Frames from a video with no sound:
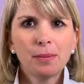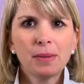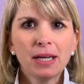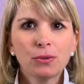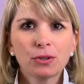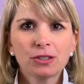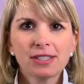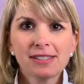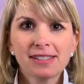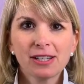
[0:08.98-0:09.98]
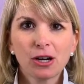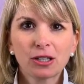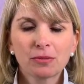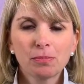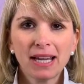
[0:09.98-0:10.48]
in order to see our
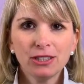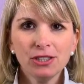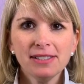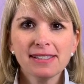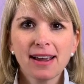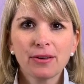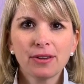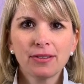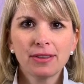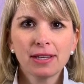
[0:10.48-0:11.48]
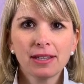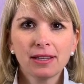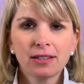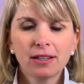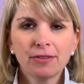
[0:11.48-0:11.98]
patients now that
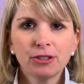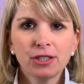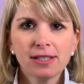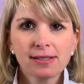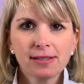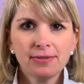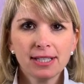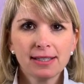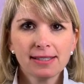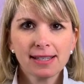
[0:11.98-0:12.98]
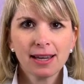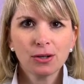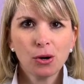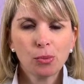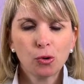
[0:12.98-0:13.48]
the governor has lifted the
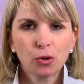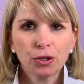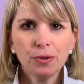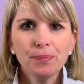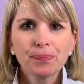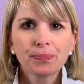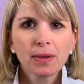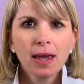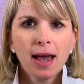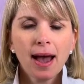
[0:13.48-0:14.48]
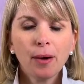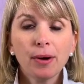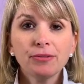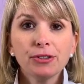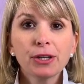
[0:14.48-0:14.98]
stay-at-home order.
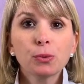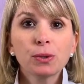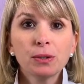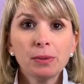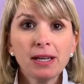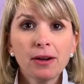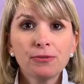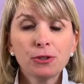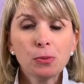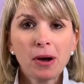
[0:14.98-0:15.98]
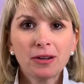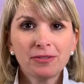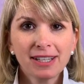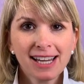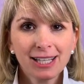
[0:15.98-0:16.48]
However, there will be a few
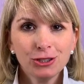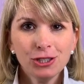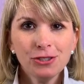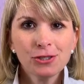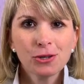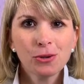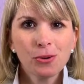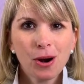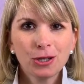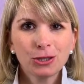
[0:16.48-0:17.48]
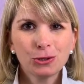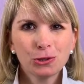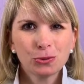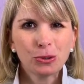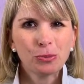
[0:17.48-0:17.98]
modifications to our
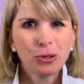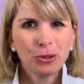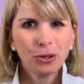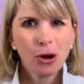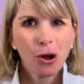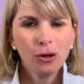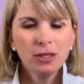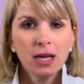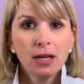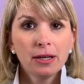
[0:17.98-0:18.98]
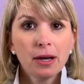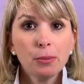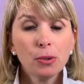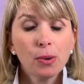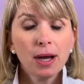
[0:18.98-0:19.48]
usual protocol.
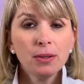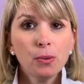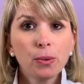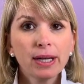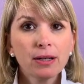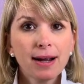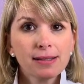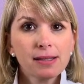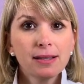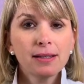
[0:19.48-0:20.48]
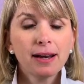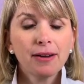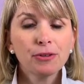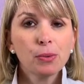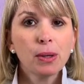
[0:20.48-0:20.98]
Number one, we are asking that
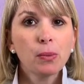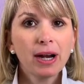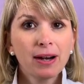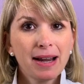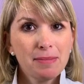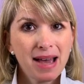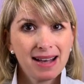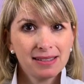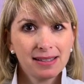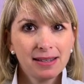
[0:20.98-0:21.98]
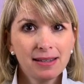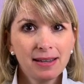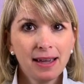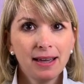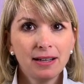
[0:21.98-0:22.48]
everyone wear a mask,
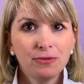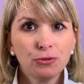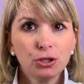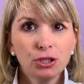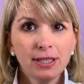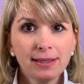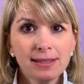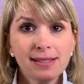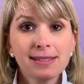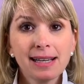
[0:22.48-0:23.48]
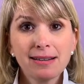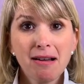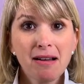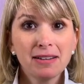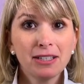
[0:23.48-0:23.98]
and unfortunately, this is a
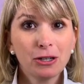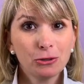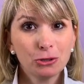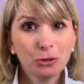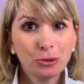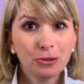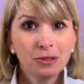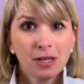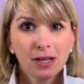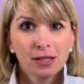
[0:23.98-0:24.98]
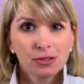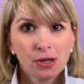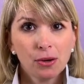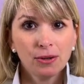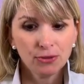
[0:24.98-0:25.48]
non-negotiable.
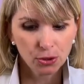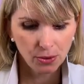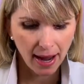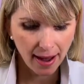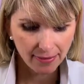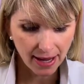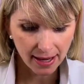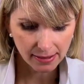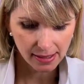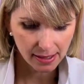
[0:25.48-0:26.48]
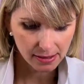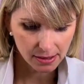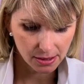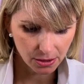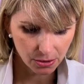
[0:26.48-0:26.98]
So if you have
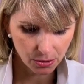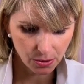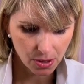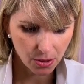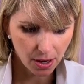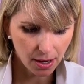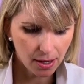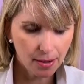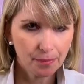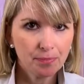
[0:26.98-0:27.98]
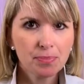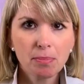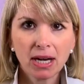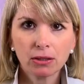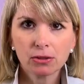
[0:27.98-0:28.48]
access to
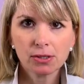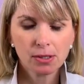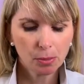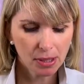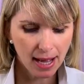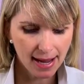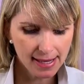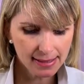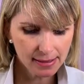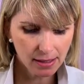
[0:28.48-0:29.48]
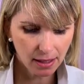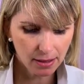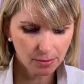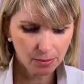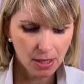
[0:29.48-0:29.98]
medical supplies,
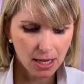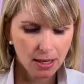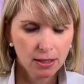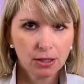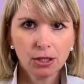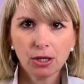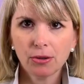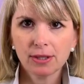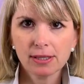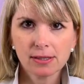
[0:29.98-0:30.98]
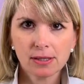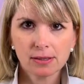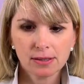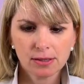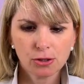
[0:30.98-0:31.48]
this
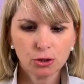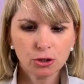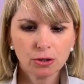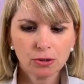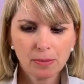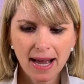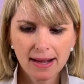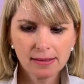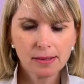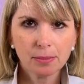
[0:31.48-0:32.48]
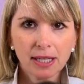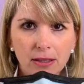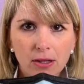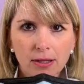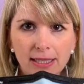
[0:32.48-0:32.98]
surgical mask, something
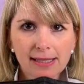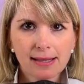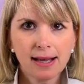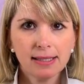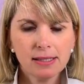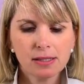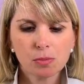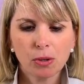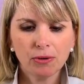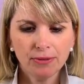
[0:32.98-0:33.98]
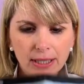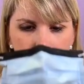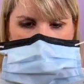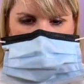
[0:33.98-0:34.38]
along these lines is perfect.